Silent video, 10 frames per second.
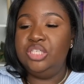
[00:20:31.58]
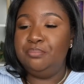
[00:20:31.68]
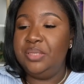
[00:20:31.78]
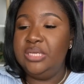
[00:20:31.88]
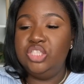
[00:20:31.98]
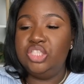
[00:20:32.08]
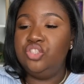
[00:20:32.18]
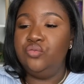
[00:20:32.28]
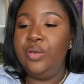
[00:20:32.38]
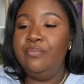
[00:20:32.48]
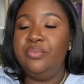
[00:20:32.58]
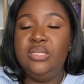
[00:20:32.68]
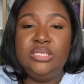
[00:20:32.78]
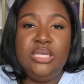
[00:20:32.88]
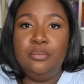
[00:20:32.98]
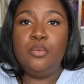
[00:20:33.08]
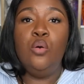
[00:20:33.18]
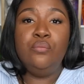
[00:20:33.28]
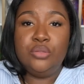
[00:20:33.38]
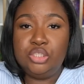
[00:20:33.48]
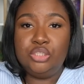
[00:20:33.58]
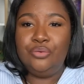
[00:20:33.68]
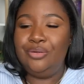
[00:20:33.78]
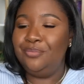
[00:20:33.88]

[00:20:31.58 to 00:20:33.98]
Bean just draped the denim over the shoulder.